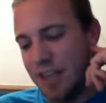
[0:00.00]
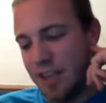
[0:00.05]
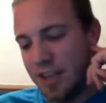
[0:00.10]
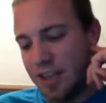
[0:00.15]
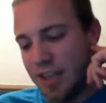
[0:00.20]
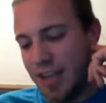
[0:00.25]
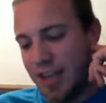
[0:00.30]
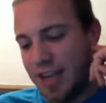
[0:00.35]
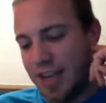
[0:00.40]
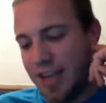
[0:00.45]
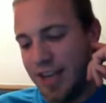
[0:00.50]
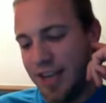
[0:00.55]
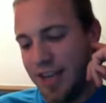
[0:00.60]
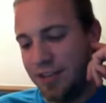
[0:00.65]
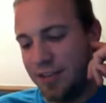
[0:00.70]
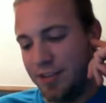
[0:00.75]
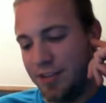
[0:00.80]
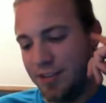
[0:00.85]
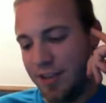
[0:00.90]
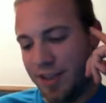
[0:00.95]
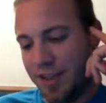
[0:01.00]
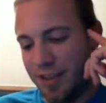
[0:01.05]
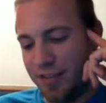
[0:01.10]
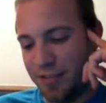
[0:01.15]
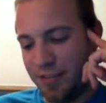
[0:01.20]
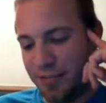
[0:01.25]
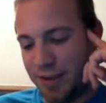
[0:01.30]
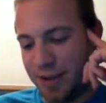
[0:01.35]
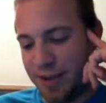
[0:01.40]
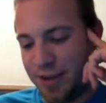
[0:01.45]
Yeah, he's a
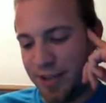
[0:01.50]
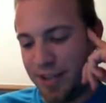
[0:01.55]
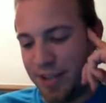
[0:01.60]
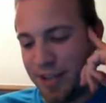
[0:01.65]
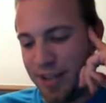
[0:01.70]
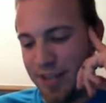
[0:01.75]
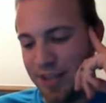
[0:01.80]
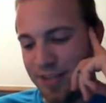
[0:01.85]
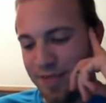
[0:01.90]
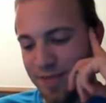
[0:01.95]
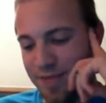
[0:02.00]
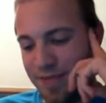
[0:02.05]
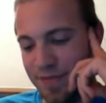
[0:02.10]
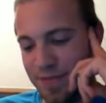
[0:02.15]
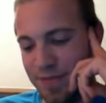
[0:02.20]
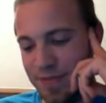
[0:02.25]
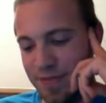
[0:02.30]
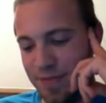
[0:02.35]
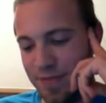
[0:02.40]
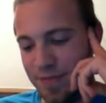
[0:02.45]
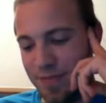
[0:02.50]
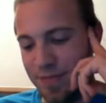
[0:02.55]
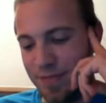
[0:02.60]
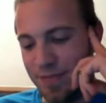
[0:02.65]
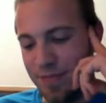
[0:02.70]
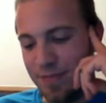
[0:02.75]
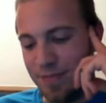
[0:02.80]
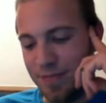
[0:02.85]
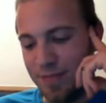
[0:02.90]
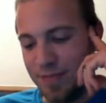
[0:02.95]
very,
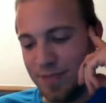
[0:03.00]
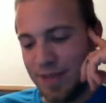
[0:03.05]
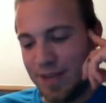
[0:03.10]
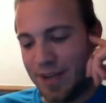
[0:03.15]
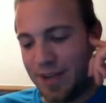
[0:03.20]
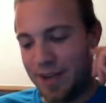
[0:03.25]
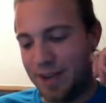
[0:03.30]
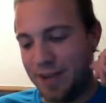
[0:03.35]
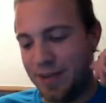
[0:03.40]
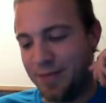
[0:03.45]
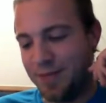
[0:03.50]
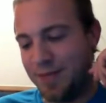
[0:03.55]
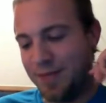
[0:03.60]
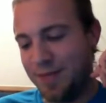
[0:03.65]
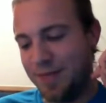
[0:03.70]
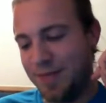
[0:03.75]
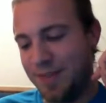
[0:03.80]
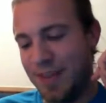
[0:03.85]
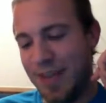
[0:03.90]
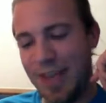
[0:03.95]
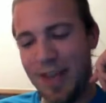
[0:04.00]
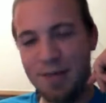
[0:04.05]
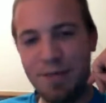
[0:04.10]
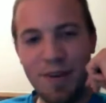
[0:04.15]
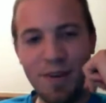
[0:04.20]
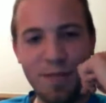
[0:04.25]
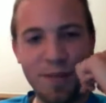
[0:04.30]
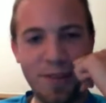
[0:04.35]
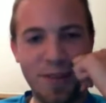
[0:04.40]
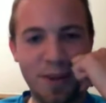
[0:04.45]
I don't know. If
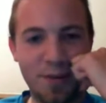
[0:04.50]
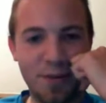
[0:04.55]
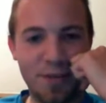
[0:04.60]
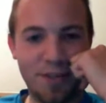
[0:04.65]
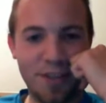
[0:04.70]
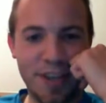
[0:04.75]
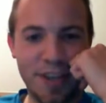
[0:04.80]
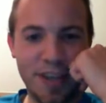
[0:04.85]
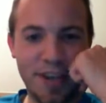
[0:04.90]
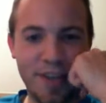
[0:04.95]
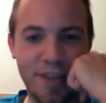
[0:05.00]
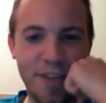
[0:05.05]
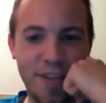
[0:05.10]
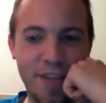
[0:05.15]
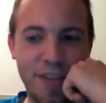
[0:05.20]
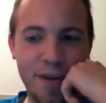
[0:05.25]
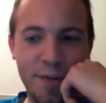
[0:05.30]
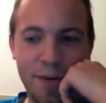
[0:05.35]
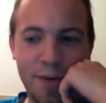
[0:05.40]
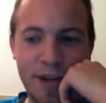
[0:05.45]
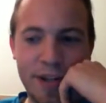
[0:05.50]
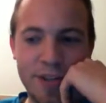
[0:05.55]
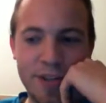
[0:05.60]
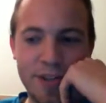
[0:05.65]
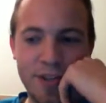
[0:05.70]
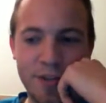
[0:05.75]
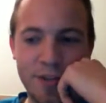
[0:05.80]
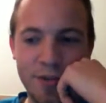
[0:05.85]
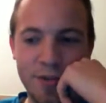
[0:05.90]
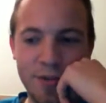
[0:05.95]
ever there was a year that they wanted
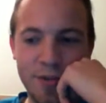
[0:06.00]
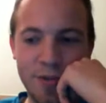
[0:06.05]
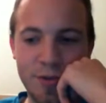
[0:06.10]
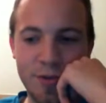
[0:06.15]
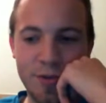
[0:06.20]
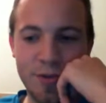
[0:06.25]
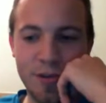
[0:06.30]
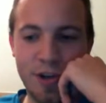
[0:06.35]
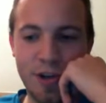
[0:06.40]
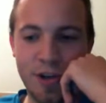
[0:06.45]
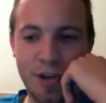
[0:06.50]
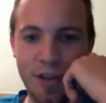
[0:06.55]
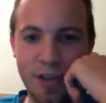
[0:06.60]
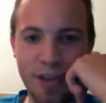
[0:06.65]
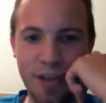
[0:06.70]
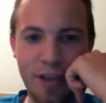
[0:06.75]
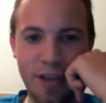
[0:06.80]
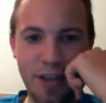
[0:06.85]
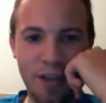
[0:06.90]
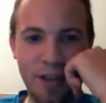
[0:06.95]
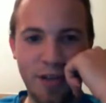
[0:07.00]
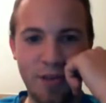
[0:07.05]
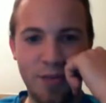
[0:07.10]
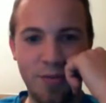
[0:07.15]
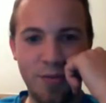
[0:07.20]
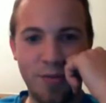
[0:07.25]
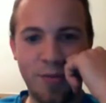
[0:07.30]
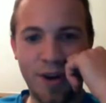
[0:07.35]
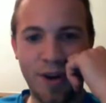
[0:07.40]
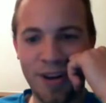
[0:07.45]
to, or that he
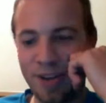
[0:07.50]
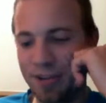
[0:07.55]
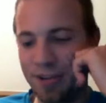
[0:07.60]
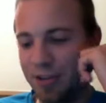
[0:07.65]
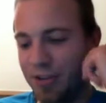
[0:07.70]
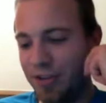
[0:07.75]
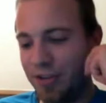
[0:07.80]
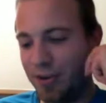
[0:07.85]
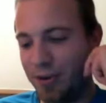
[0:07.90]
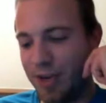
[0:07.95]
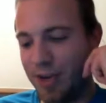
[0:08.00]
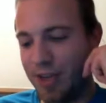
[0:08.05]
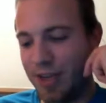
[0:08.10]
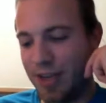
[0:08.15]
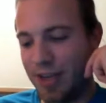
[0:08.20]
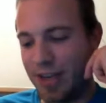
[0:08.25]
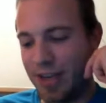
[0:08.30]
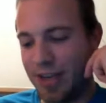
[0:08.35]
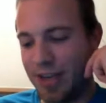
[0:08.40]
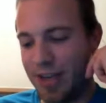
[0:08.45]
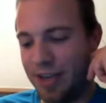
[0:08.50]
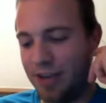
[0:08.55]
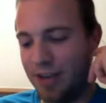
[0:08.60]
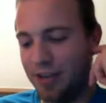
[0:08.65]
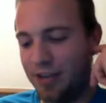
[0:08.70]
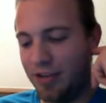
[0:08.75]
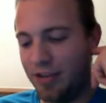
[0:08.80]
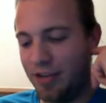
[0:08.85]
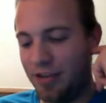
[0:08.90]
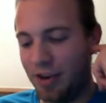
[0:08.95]
wanted to do it
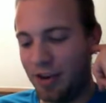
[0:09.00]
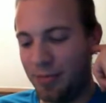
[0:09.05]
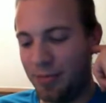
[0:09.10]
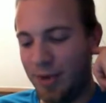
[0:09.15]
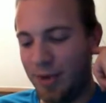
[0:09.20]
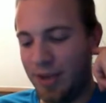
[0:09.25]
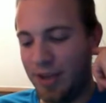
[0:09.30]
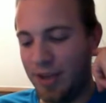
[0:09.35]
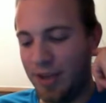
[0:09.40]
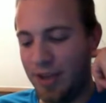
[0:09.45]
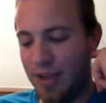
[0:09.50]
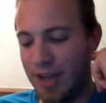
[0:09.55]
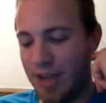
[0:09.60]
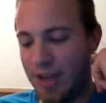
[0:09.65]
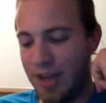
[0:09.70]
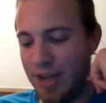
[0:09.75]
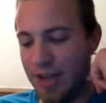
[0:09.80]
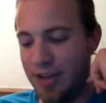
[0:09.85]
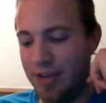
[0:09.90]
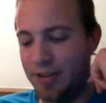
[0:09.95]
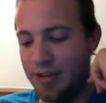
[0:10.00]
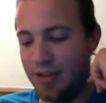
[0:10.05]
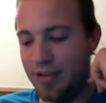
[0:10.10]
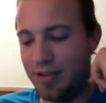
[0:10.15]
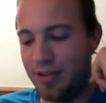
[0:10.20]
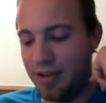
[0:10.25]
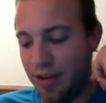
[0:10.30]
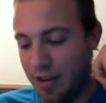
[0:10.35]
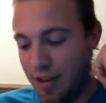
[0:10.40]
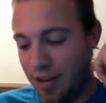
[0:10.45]
and jump in and
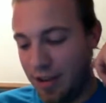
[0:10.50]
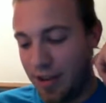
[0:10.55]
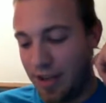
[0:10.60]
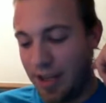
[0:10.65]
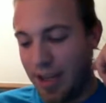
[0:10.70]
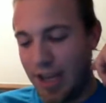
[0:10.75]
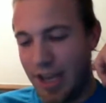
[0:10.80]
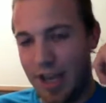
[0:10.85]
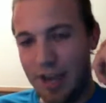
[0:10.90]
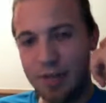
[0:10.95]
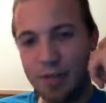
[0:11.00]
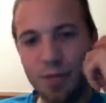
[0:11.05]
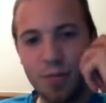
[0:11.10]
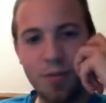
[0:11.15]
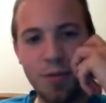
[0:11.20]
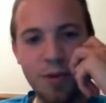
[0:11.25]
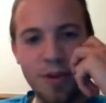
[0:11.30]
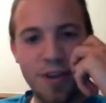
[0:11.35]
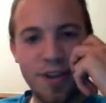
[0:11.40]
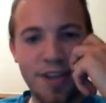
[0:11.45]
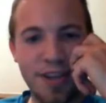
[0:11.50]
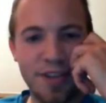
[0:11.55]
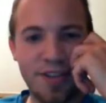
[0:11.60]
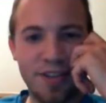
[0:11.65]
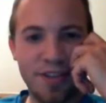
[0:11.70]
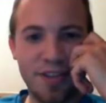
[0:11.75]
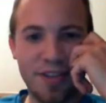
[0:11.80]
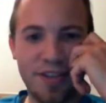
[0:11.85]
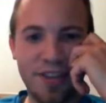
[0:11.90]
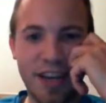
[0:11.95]
have a pretty
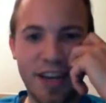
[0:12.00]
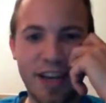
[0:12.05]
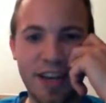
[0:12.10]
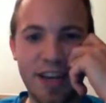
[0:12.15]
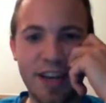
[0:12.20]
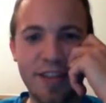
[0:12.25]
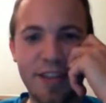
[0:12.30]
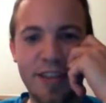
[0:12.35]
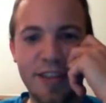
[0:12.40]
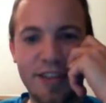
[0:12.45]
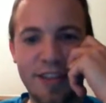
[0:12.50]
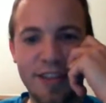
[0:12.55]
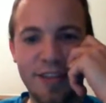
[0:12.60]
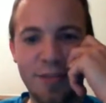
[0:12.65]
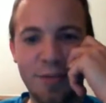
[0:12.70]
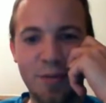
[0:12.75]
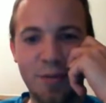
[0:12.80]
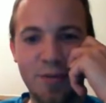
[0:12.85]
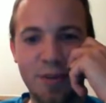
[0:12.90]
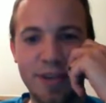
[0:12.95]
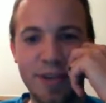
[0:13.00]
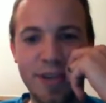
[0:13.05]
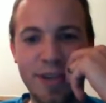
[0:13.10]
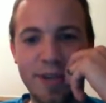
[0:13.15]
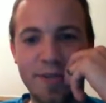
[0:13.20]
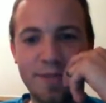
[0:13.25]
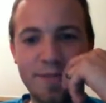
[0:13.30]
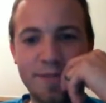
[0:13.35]
decent shot, I think this would be it.